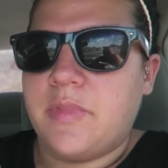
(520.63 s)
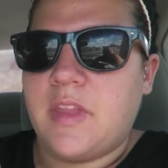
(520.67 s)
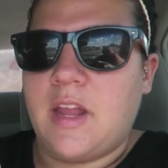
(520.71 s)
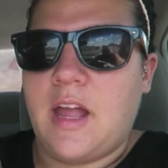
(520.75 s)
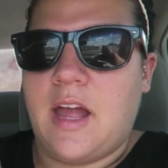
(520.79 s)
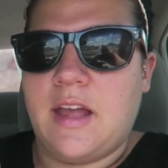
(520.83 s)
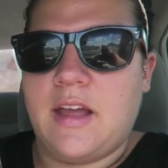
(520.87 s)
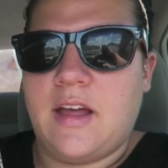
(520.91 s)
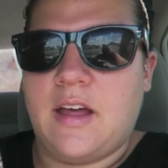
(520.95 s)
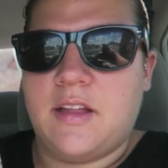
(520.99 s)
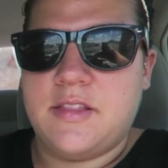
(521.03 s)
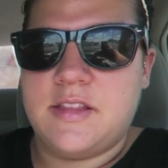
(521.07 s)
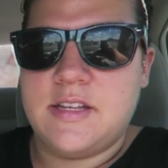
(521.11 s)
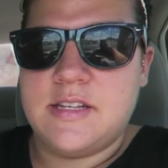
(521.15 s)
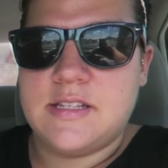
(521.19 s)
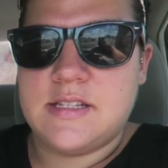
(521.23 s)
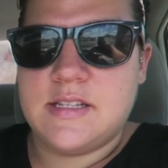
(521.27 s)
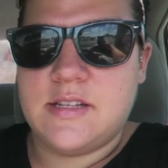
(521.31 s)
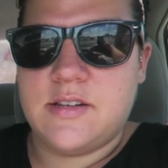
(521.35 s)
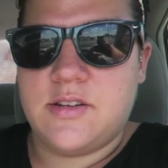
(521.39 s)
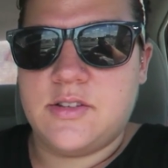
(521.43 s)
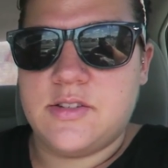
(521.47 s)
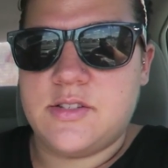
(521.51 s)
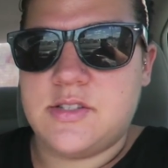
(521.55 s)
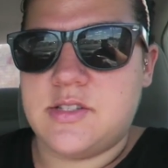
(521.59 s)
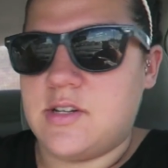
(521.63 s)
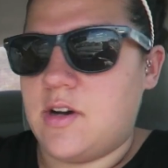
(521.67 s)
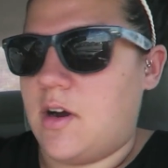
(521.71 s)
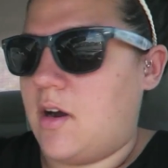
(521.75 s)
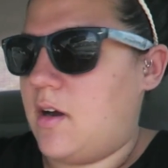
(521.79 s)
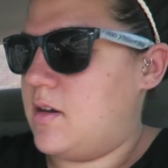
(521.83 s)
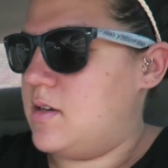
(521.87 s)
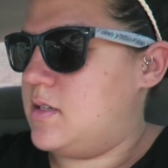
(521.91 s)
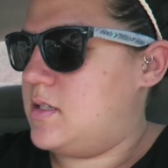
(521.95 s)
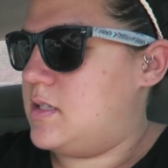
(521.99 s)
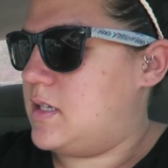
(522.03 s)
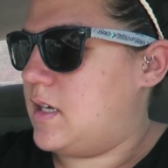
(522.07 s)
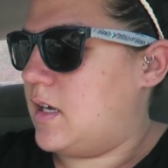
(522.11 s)
I got these little
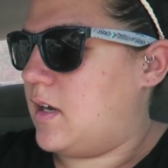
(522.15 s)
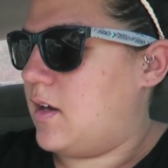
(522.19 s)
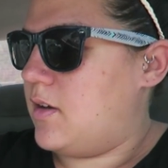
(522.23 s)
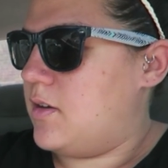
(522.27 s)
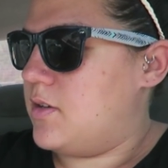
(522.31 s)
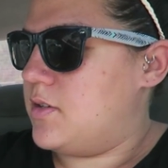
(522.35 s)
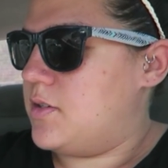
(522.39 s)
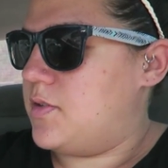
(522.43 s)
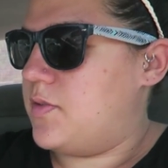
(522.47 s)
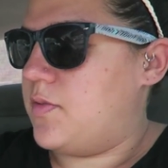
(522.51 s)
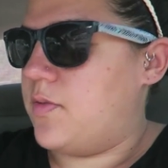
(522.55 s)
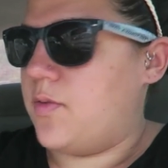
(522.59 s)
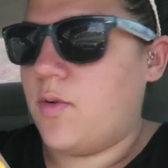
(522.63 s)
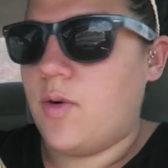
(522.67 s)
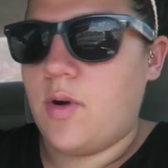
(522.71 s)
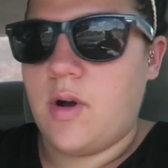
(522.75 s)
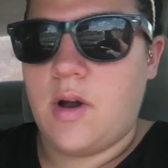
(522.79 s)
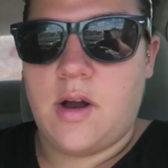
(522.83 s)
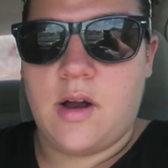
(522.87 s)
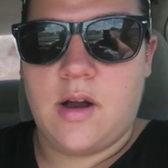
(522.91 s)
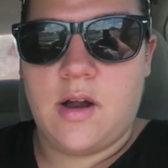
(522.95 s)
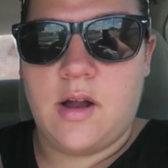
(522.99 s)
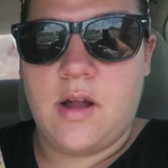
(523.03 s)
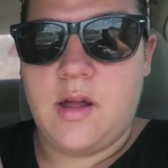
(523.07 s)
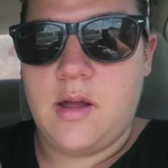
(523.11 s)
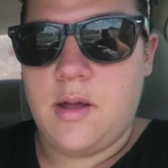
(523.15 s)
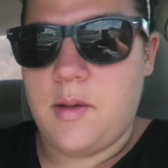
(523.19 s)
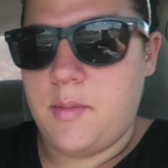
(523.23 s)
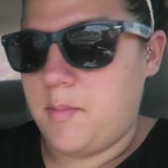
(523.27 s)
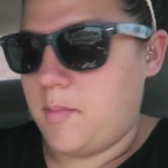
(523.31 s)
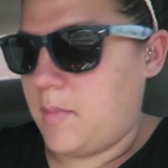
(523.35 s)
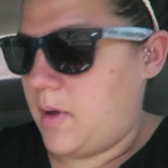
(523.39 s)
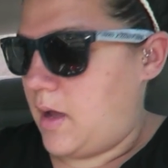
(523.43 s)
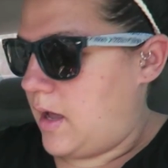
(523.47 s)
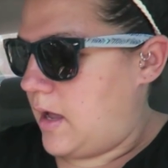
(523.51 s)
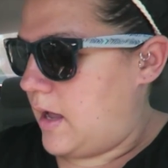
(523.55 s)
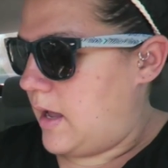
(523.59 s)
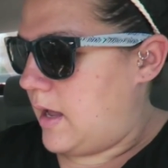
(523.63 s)
star stickers for
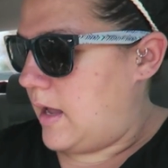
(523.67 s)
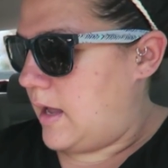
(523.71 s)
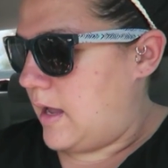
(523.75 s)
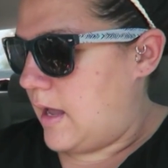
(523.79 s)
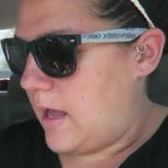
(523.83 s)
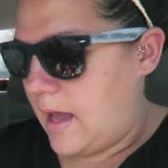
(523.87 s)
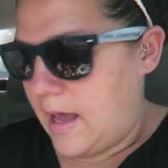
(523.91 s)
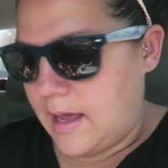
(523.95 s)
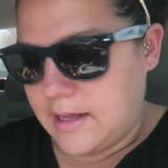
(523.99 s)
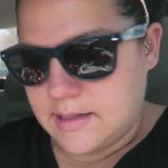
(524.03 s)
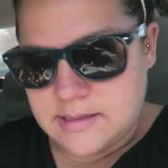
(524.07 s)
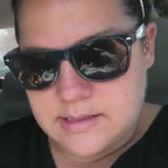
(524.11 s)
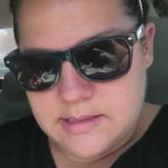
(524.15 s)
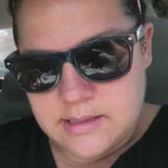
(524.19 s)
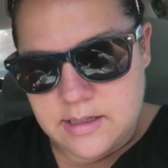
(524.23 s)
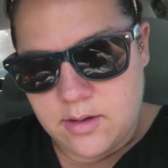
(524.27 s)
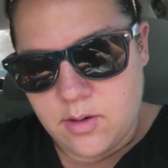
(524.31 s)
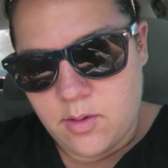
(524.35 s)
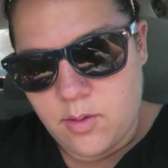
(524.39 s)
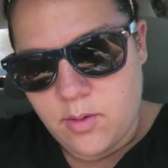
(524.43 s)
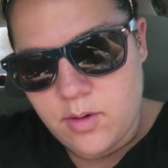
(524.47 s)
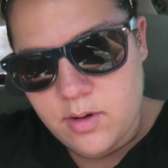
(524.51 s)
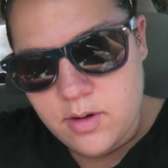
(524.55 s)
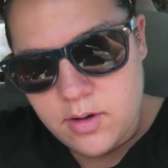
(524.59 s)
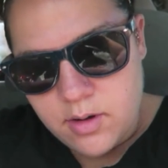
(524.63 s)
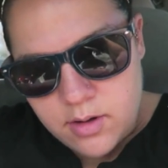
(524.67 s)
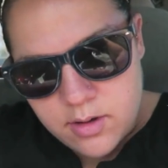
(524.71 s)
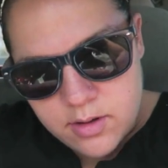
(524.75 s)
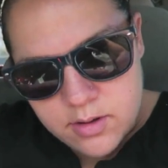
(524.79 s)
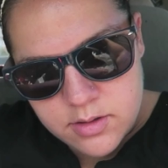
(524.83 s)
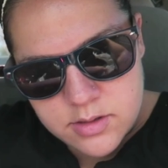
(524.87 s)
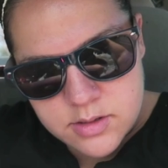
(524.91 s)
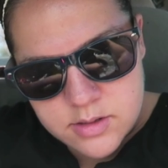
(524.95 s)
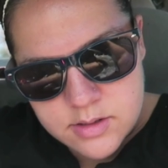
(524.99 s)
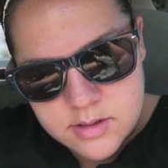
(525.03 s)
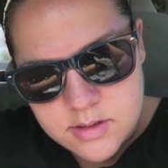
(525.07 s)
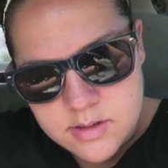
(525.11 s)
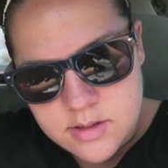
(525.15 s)
my Etsy orders.